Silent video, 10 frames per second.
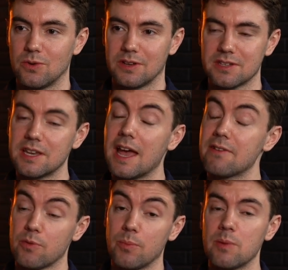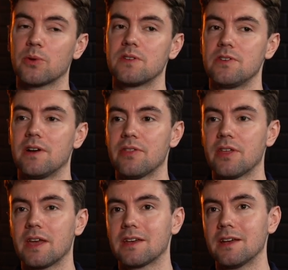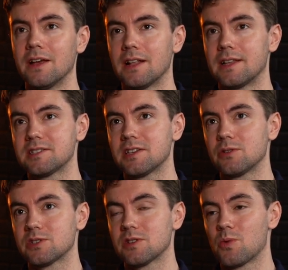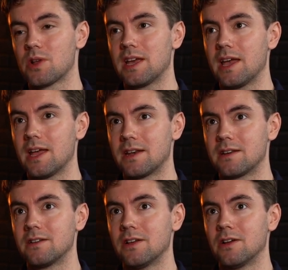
Because again, from my point of view, I think, let's say you're someone in